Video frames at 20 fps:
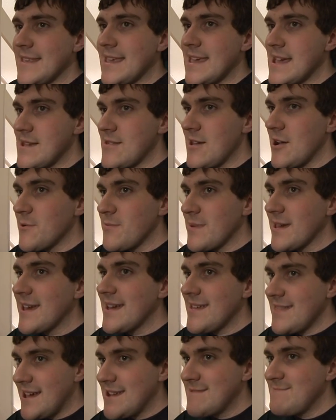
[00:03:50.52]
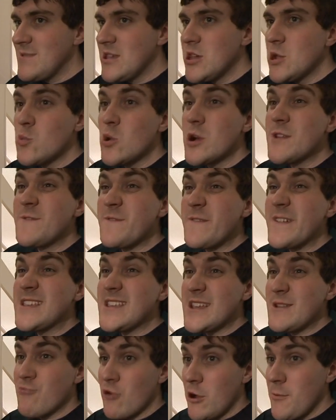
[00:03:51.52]
Yeah, that would be it then. Weren't
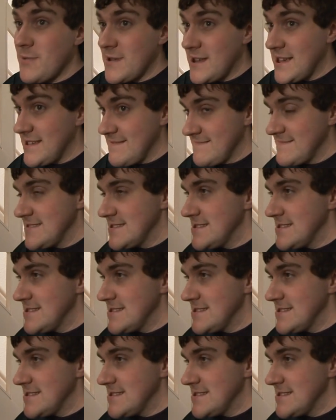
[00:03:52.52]
fitted properly.